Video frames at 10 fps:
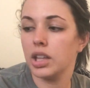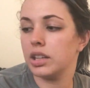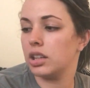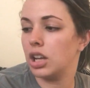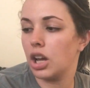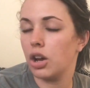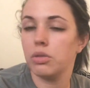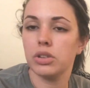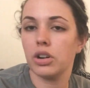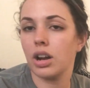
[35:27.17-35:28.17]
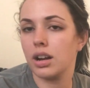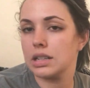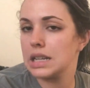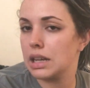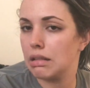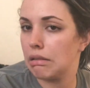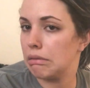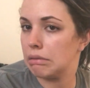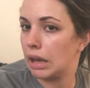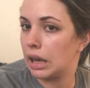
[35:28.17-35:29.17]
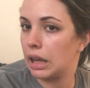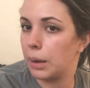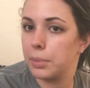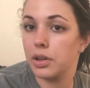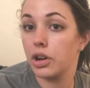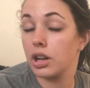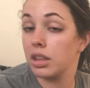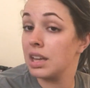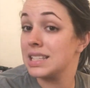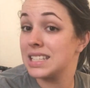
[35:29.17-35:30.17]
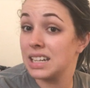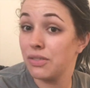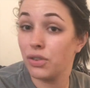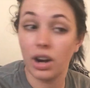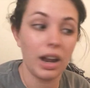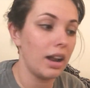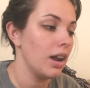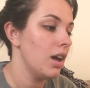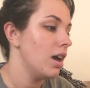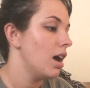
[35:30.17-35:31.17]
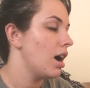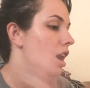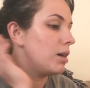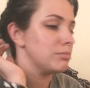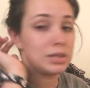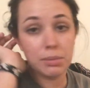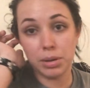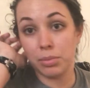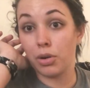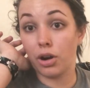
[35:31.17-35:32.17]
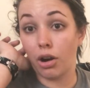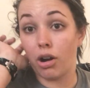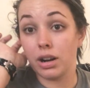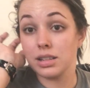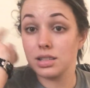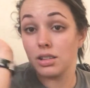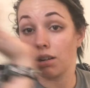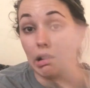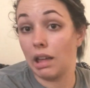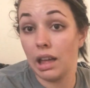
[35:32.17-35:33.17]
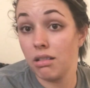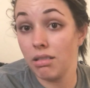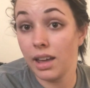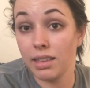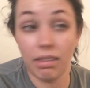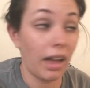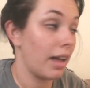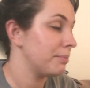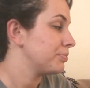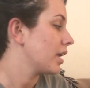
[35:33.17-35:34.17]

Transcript: And, you know, they're not going to tell you they don't like it, but they're going to, that's different. Some people are honest and they're going to, I don't like that.